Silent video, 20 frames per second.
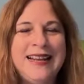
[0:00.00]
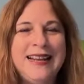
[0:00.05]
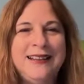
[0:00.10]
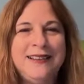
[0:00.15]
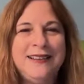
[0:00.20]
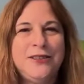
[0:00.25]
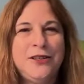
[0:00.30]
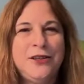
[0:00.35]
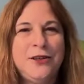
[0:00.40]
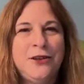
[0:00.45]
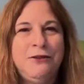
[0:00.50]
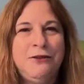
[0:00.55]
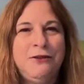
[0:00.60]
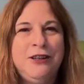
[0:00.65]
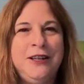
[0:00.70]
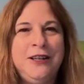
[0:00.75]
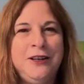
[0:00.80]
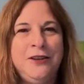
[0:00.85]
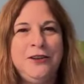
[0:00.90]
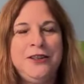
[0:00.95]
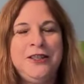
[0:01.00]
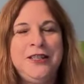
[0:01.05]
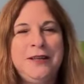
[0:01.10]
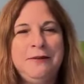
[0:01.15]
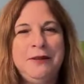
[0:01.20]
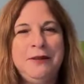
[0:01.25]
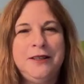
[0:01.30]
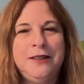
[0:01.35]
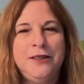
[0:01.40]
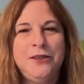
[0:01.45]
And so feeding your
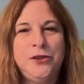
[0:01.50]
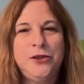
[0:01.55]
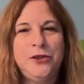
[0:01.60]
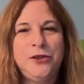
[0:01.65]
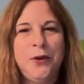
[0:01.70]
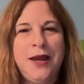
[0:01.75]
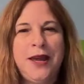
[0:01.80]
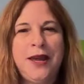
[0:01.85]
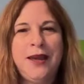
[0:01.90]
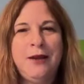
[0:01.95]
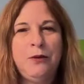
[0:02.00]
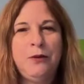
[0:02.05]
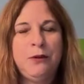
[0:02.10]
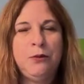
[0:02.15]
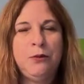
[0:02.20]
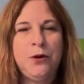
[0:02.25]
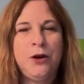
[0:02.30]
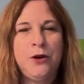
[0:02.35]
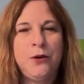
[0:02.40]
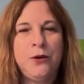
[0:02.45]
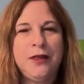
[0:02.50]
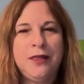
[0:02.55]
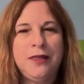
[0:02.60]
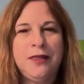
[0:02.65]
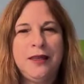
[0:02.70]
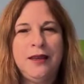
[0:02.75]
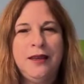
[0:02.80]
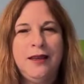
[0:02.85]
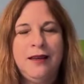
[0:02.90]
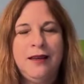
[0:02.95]
demons is a way we work with